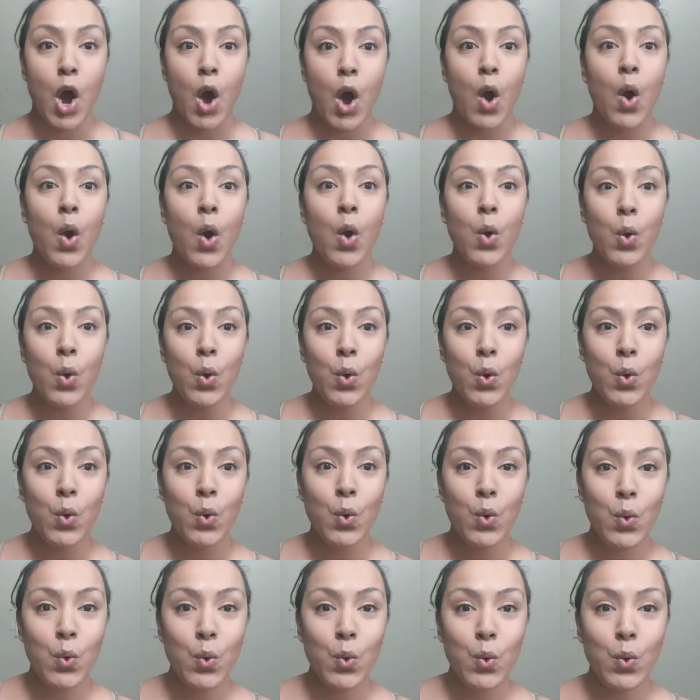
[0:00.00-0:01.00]

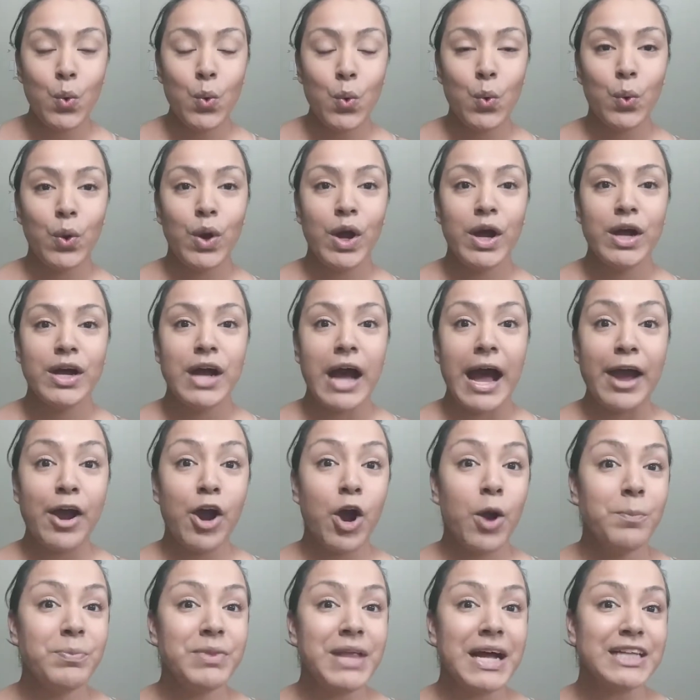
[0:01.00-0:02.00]
Oh, I
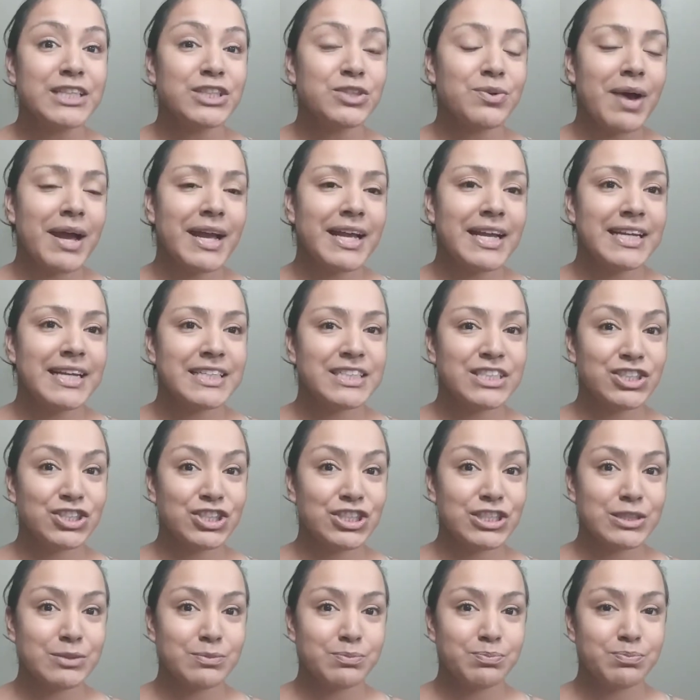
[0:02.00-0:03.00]
hope that's why it's
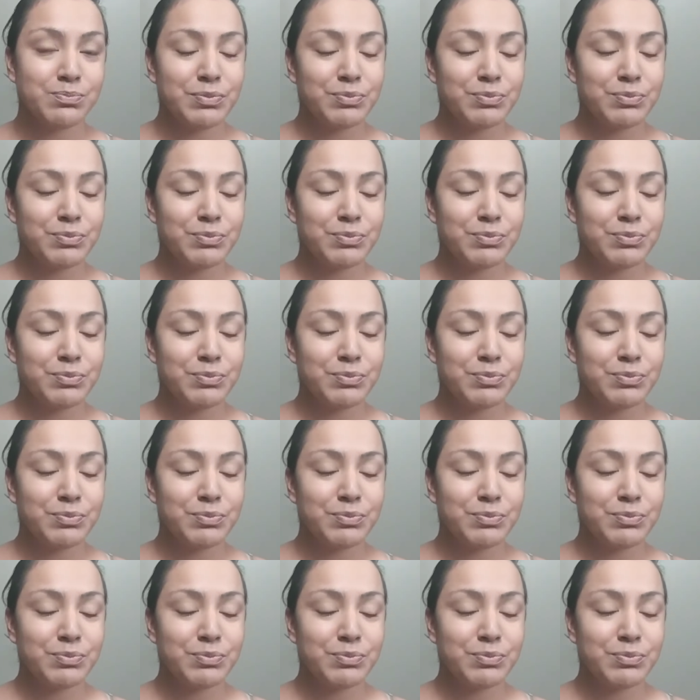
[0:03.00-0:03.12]
just,